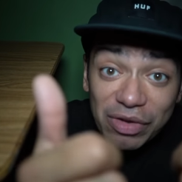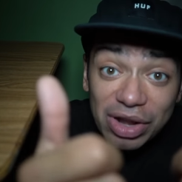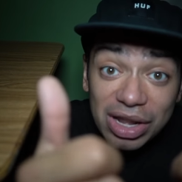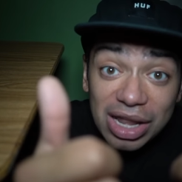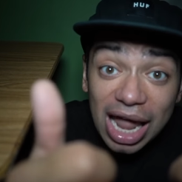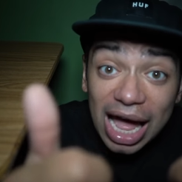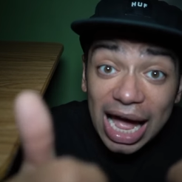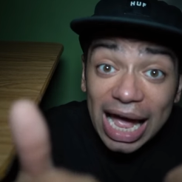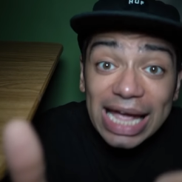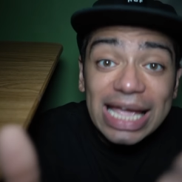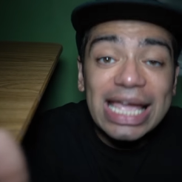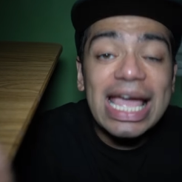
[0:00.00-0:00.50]
a
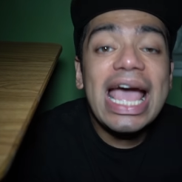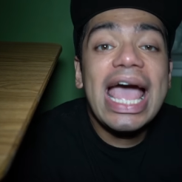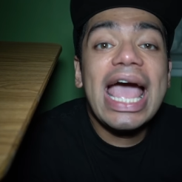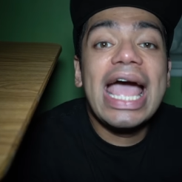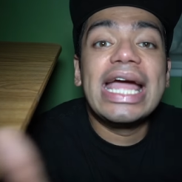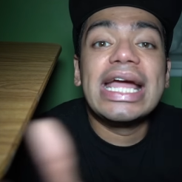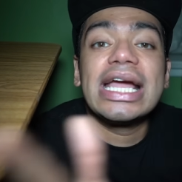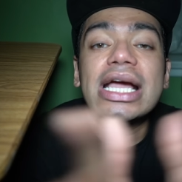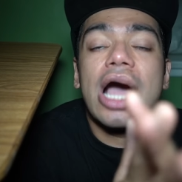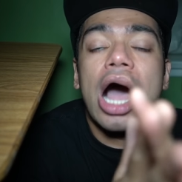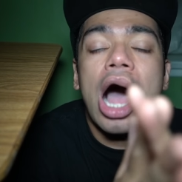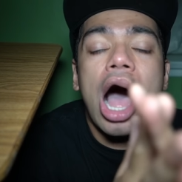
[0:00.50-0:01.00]
like,
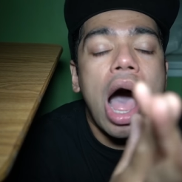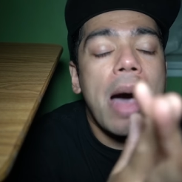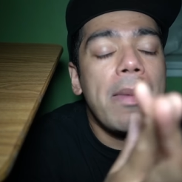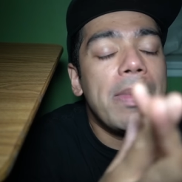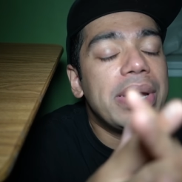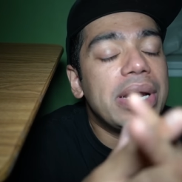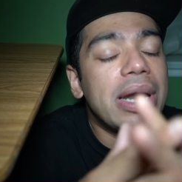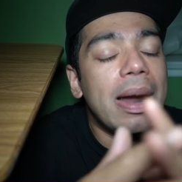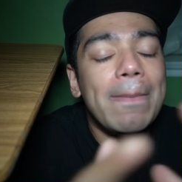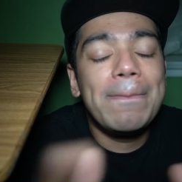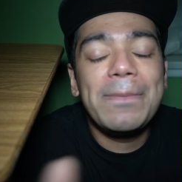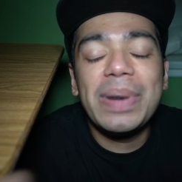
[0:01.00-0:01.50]
and
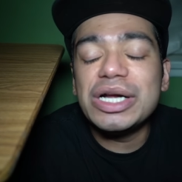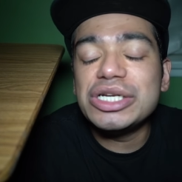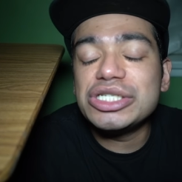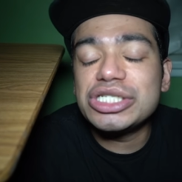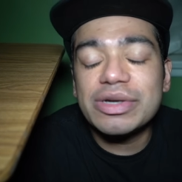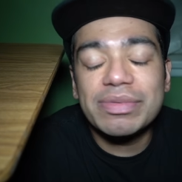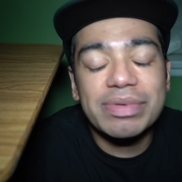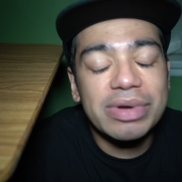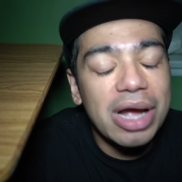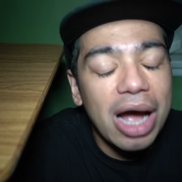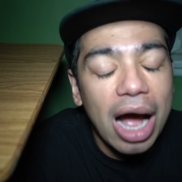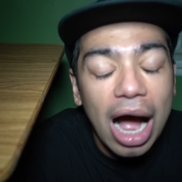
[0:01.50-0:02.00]
comment a bunch
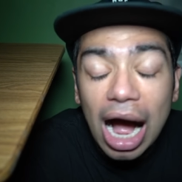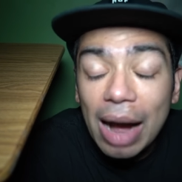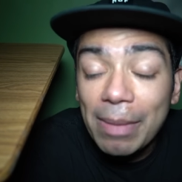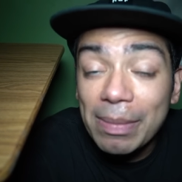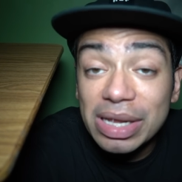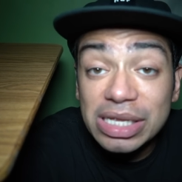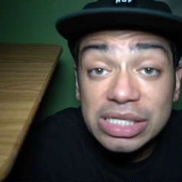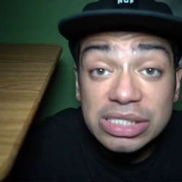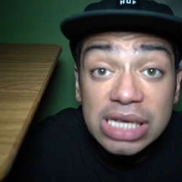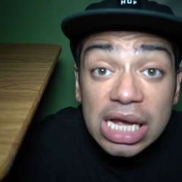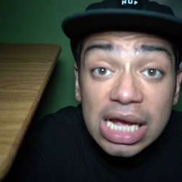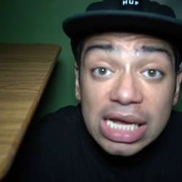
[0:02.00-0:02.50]
of
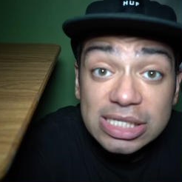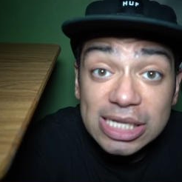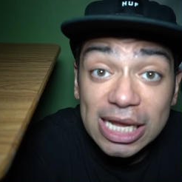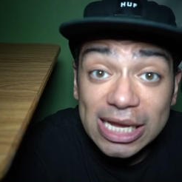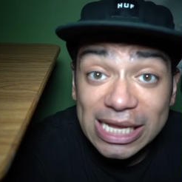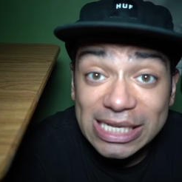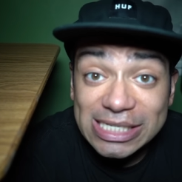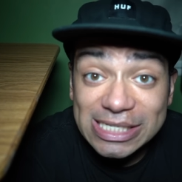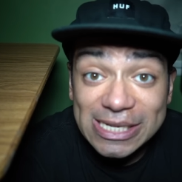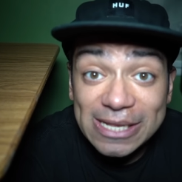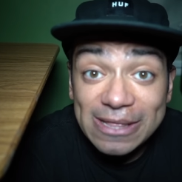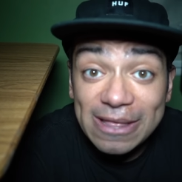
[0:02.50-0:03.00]
comments so I
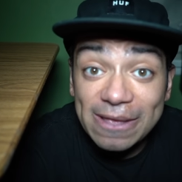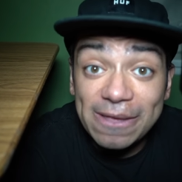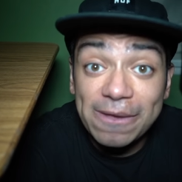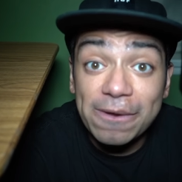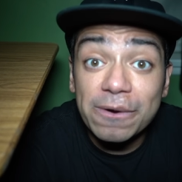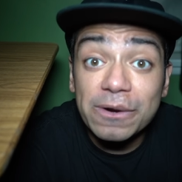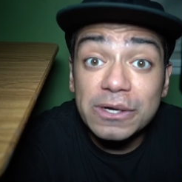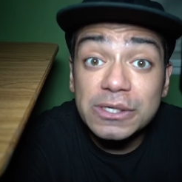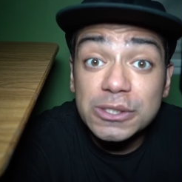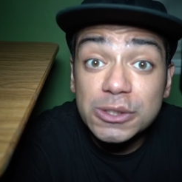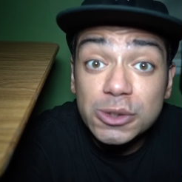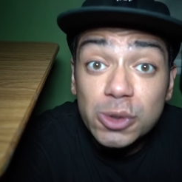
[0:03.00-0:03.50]
can see that
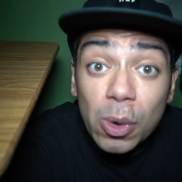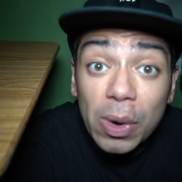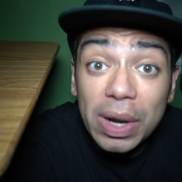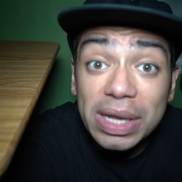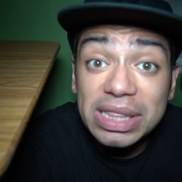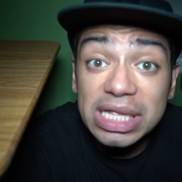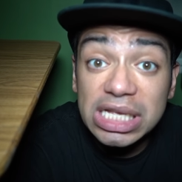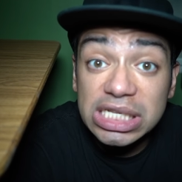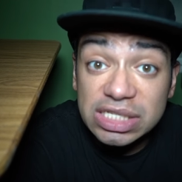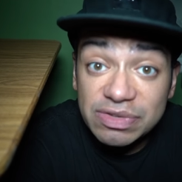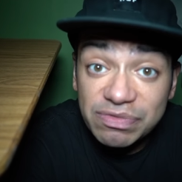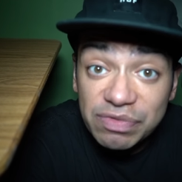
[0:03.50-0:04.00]
you're enjoying
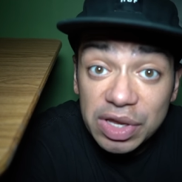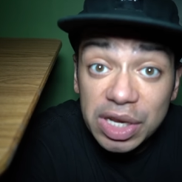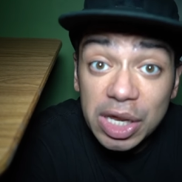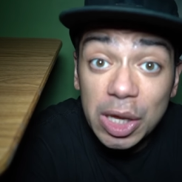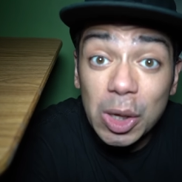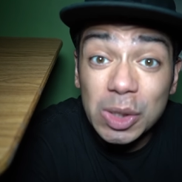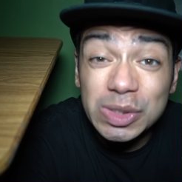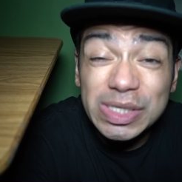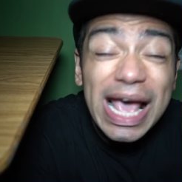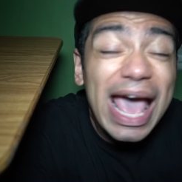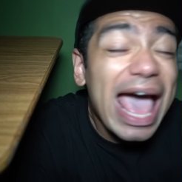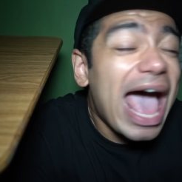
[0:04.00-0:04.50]
these
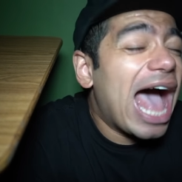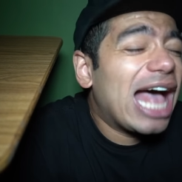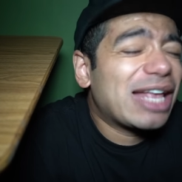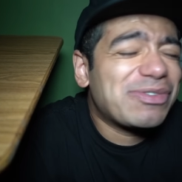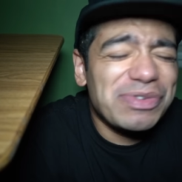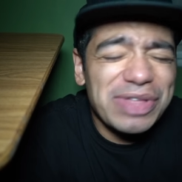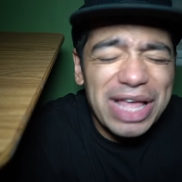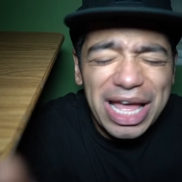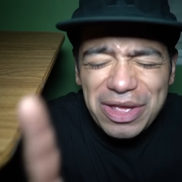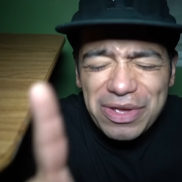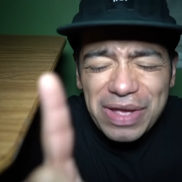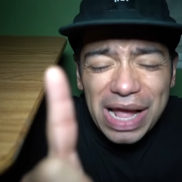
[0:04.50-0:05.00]
videos.
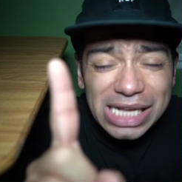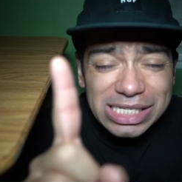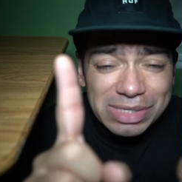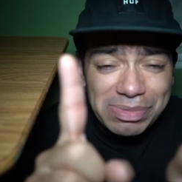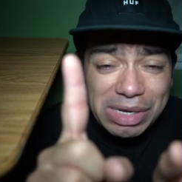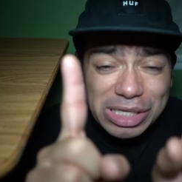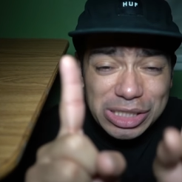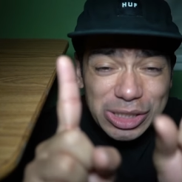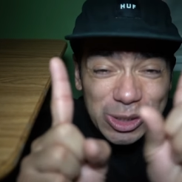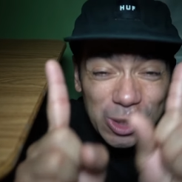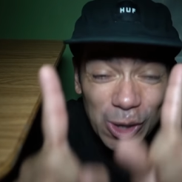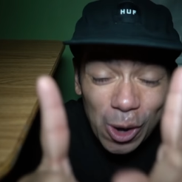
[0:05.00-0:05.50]
After that, you guys
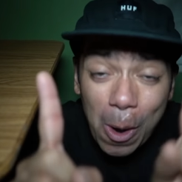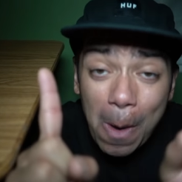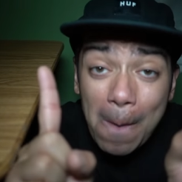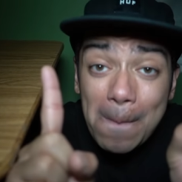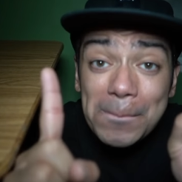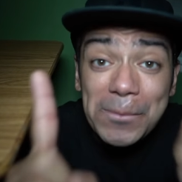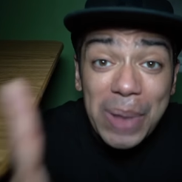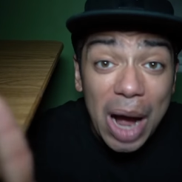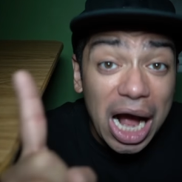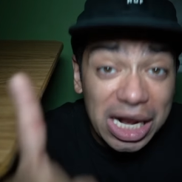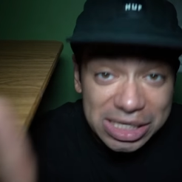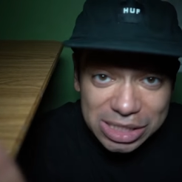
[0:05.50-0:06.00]
need 2
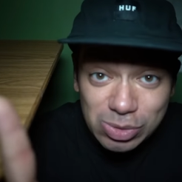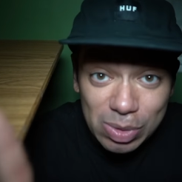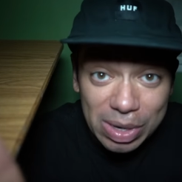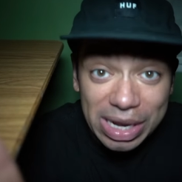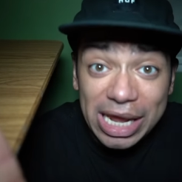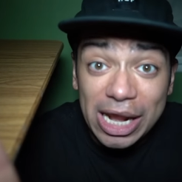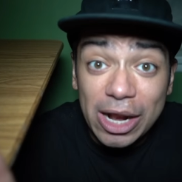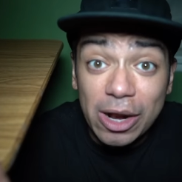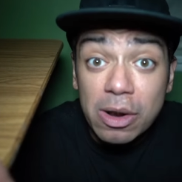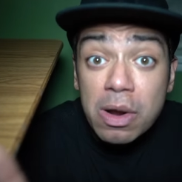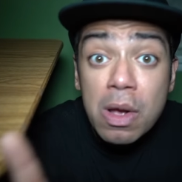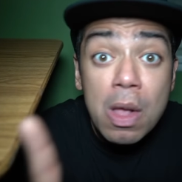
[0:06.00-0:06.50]
boxes right
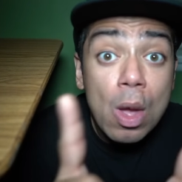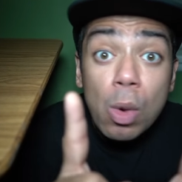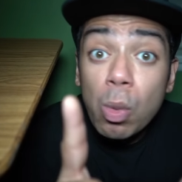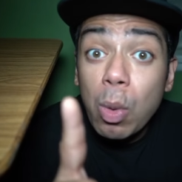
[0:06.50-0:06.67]
here.